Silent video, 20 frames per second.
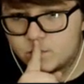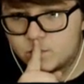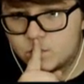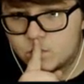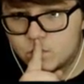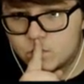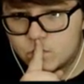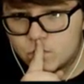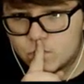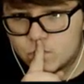
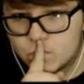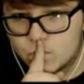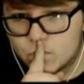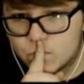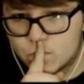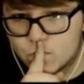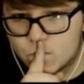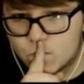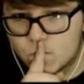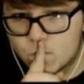
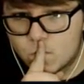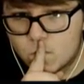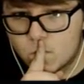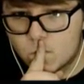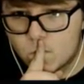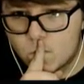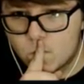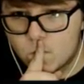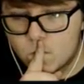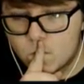
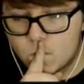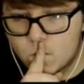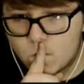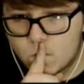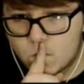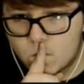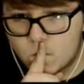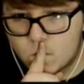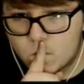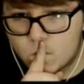
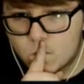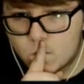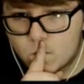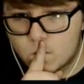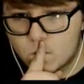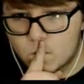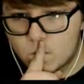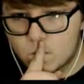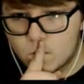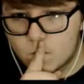
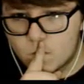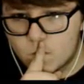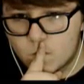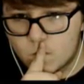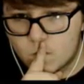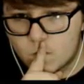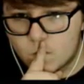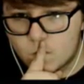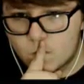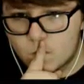
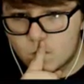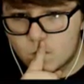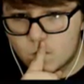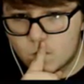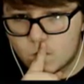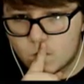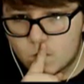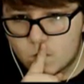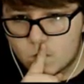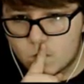
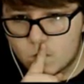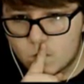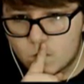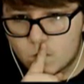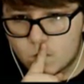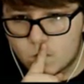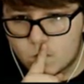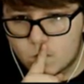Nothing is said.